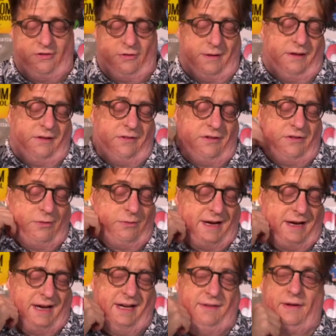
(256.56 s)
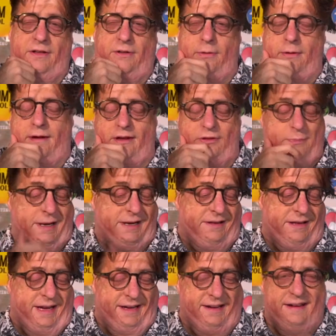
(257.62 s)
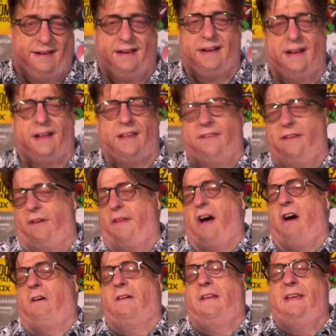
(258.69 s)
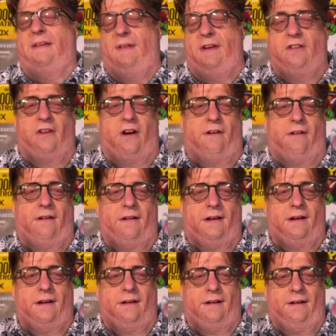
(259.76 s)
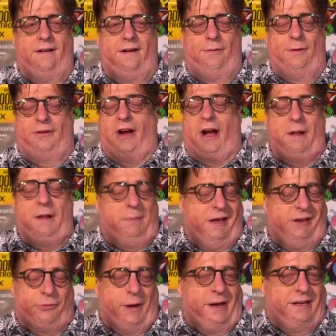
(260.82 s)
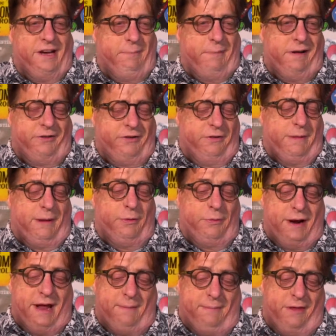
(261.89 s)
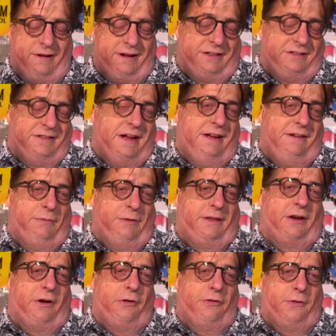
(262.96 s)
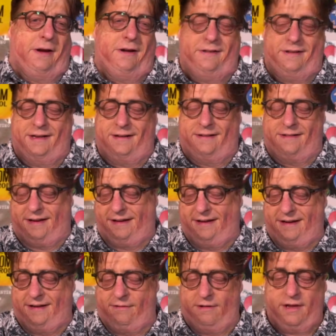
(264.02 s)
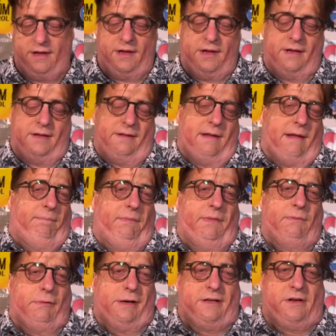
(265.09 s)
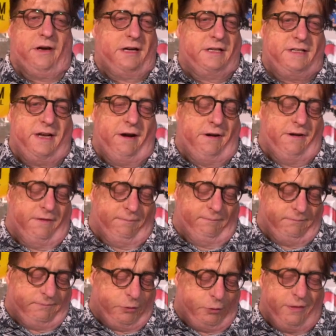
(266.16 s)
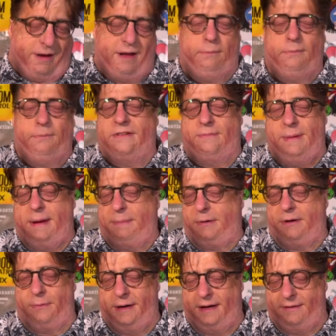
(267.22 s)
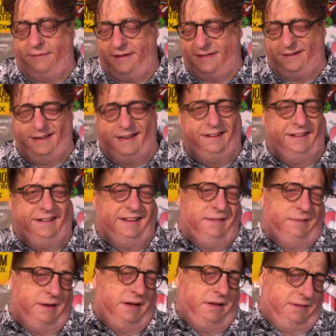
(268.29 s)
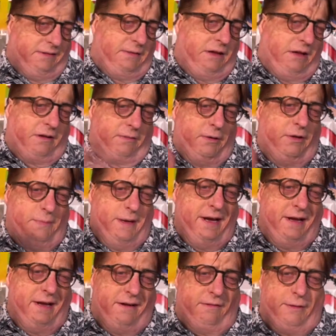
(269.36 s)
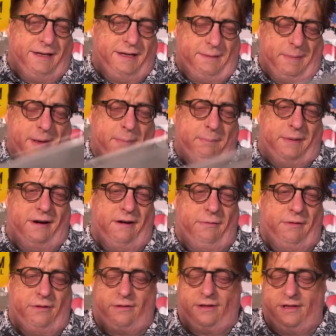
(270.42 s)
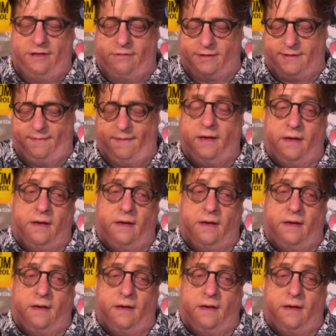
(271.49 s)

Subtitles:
issue, and this issue kind of included, has been like the old Hulk TV show where Johnny Blaze wakes up and doesn't remember what happened the next night and what the Ghost Rider did and like, you know, that went and caused terror or helped people or whatever. So, you know, like Hulk, Bruce Banner, wake up in a barn with no clothes.